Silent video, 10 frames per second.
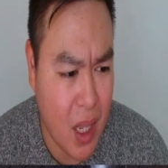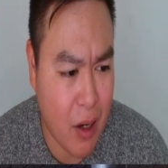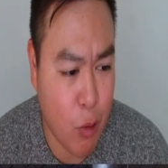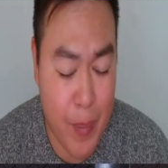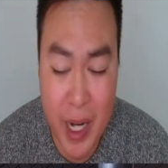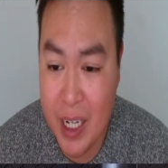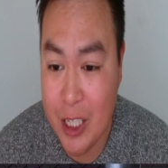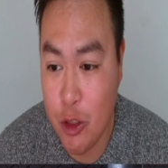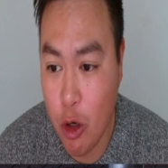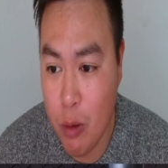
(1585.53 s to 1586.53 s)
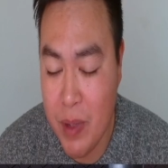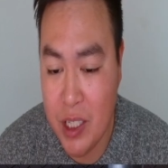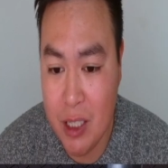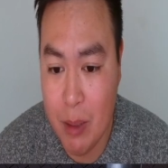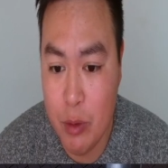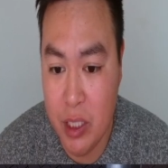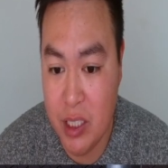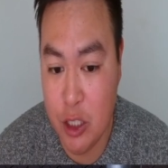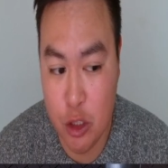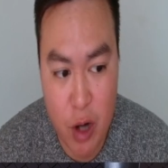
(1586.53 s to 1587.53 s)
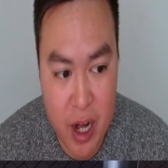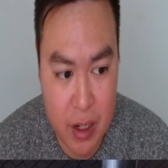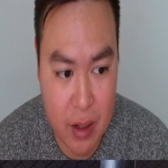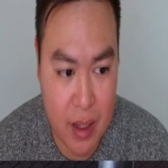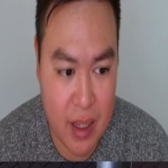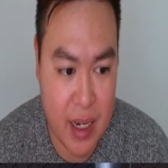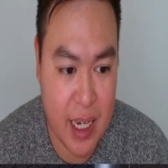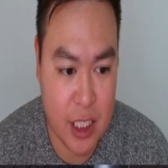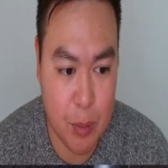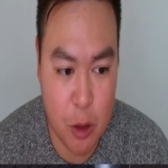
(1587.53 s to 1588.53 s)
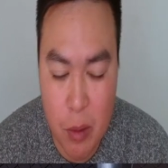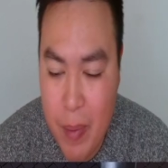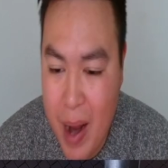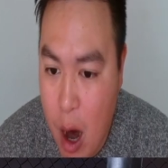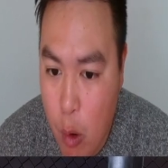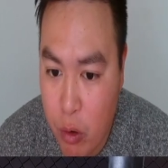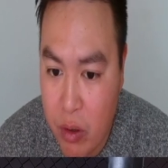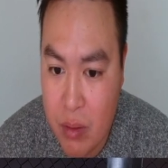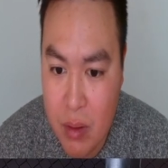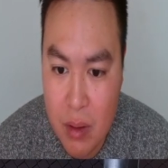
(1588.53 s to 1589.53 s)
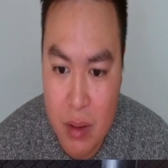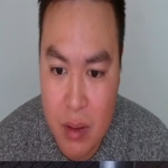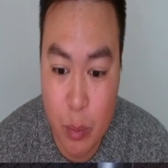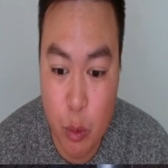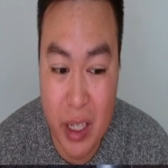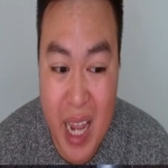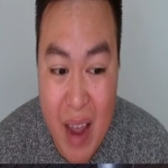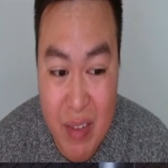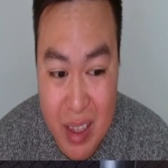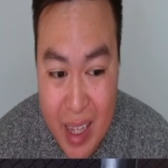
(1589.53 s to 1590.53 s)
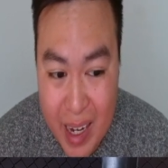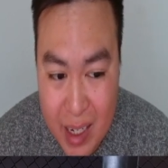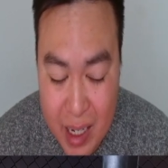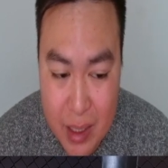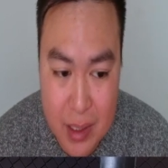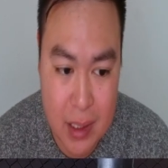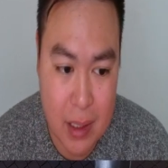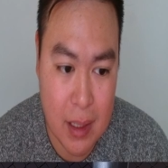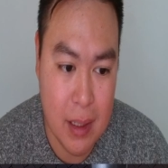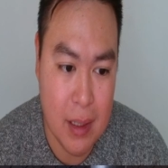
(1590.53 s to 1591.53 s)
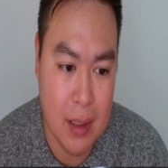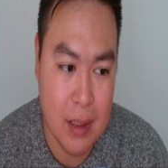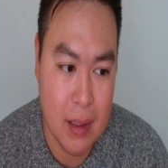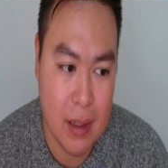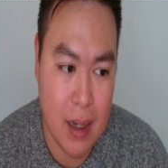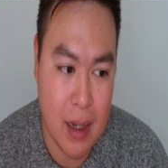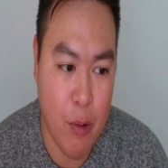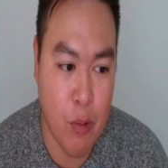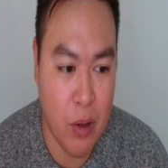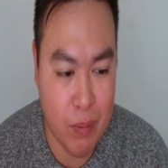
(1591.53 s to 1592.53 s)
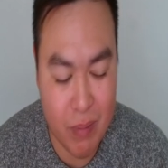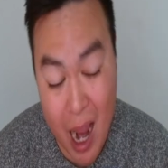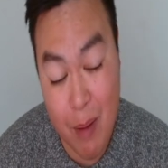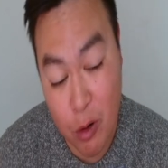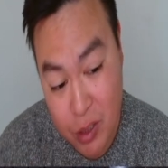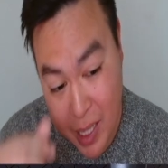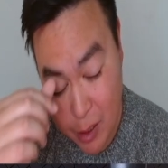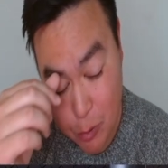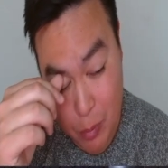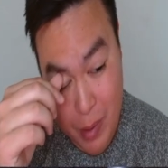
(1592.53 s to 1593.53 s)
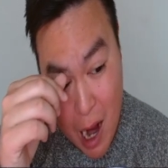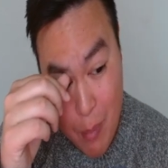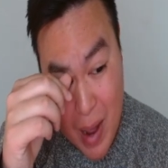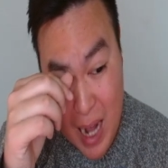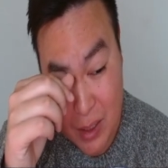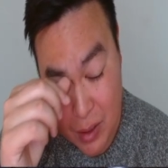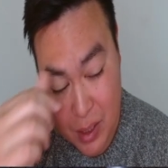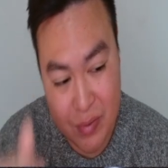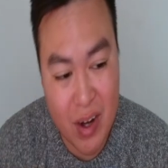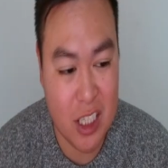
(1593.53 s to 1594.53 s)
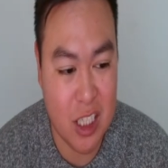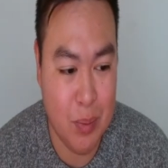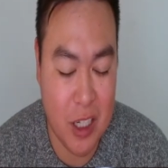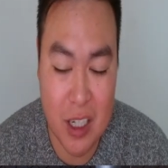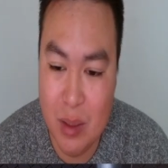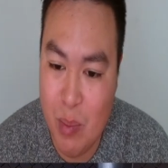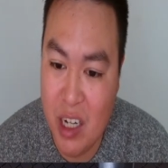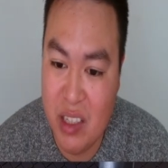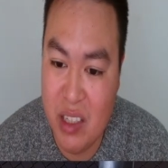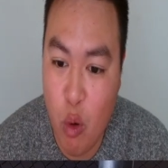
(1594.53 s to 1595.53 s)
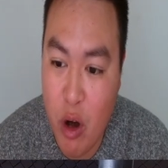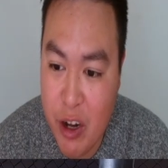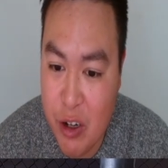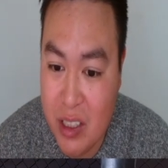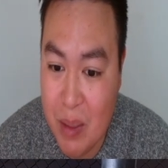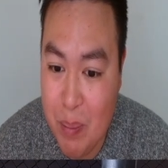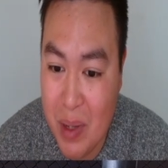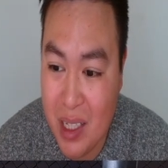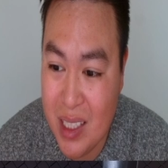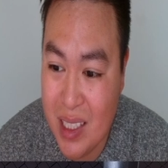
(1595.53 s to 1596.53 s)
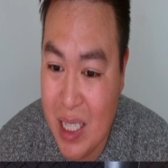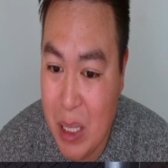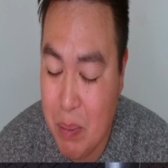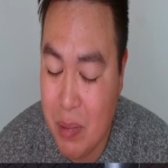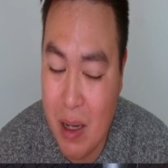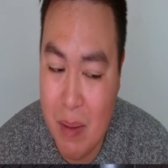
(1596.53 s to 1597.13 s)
Rębecki has shown me some decent striking. I think he has some good power, some really heavy leg kicks. I most likely will now pass on this fight just because minus 400 is a bit steep.